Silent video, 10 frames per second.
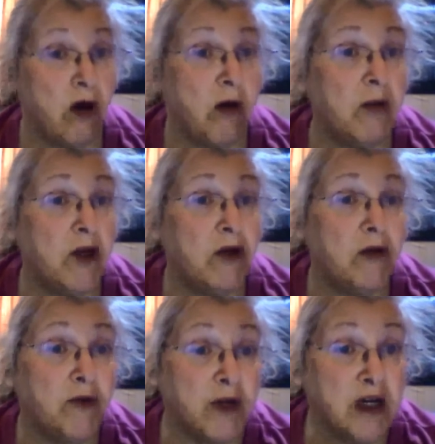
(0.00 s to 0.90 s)
I'm here
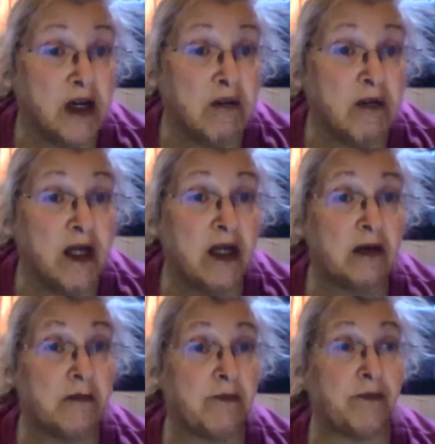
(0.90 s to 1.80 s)
if you need me.
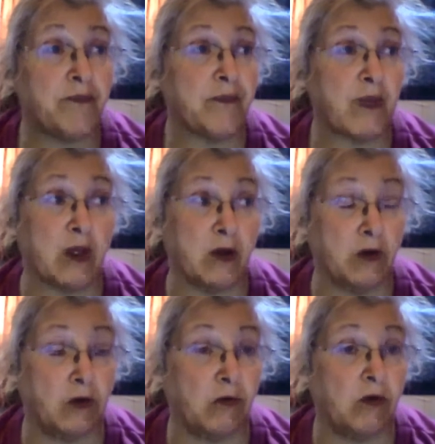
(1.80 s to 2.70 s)
You
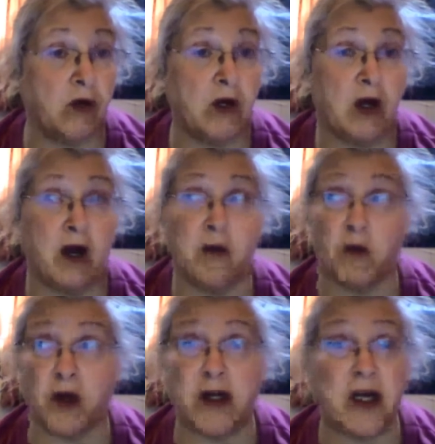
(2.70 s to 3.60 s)
know, I'm
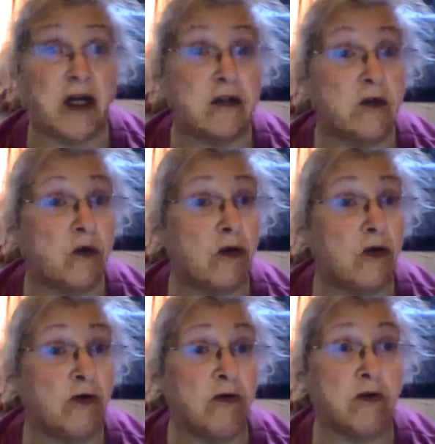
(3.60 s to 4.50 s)
right next
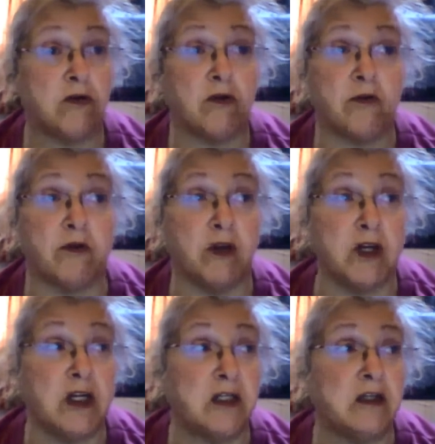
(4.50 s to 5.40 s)
door. So if you
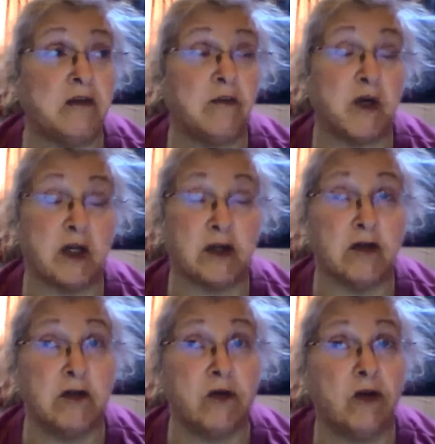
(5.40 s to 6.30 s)
need something, because,
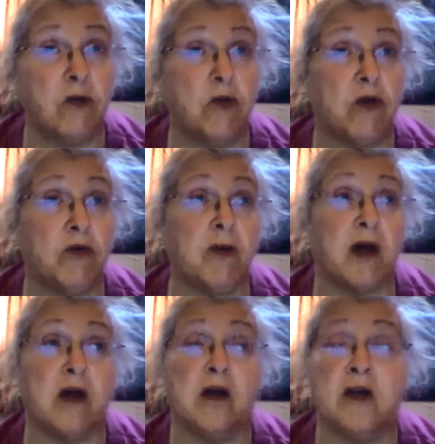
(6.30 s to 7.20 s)
you know, you worry
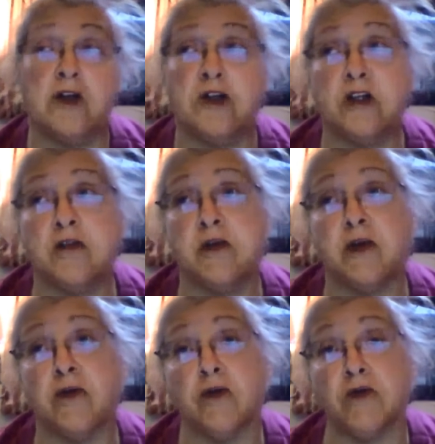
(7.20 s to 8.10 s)
about she could be
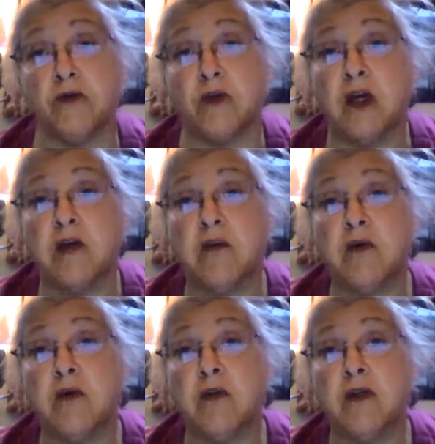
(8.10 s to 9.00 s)
going through
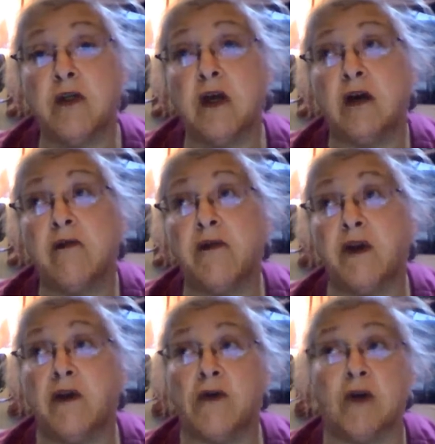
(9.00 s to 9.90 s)
chemo and stuff,
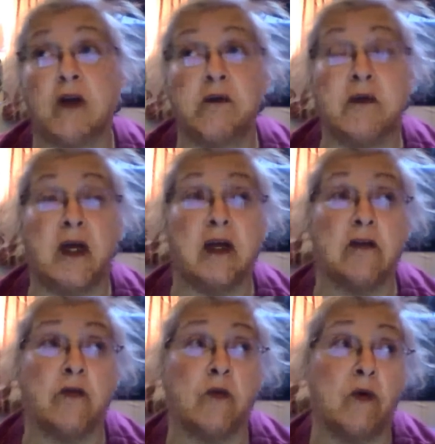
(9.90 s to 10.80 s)
and her husband has
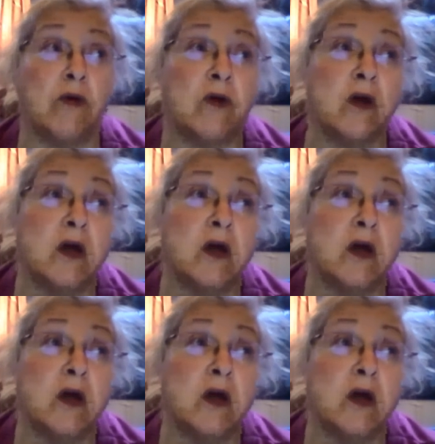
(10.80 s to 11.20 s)
to work.